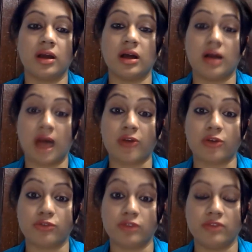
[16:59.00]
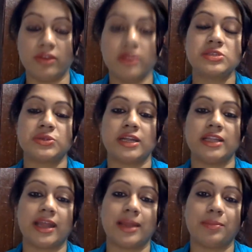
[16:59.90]
art of living so that
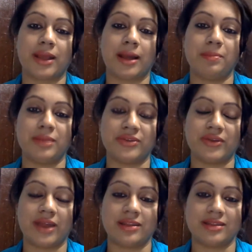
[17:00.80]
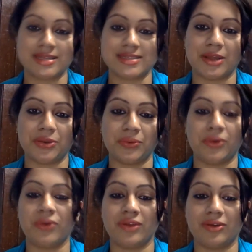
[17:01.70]
they can become better at things they are
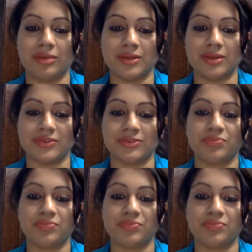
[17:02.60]
doing on regular basis.